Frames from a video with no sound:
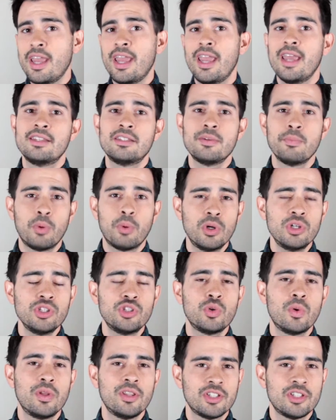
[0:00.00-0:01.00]
It's important
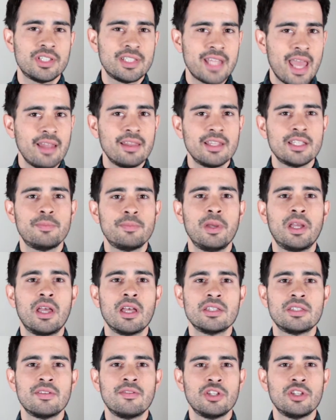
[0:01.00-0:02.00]
to understand this
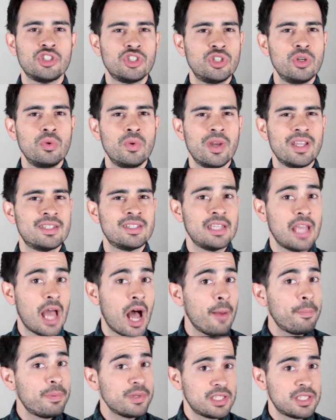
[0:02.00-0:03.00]
because if the shoe is the
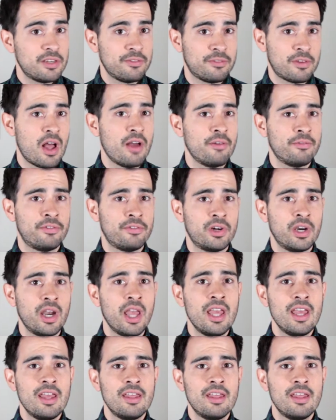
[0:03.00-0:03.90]
opposite of comfort,